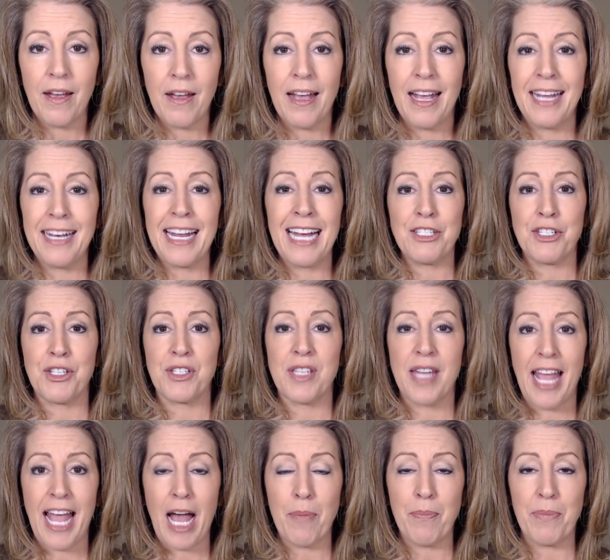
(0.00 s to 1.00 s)
And not just
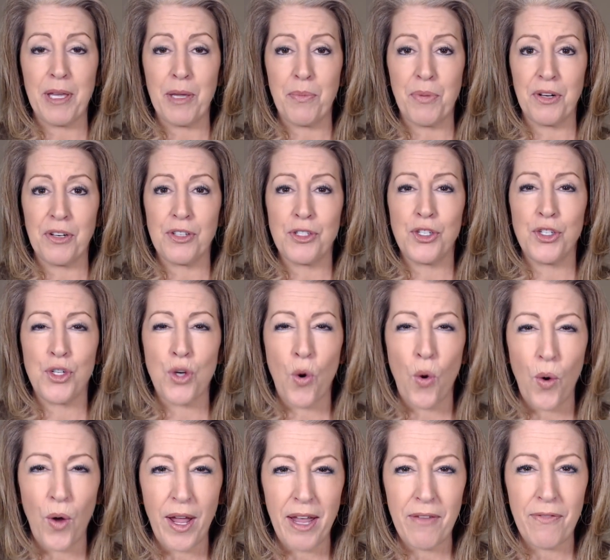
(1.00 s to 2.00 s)
happy, but
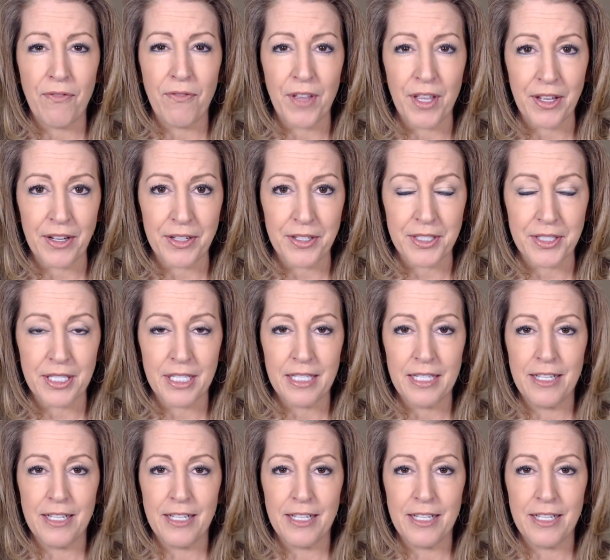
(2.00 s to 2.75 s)
joy-filled.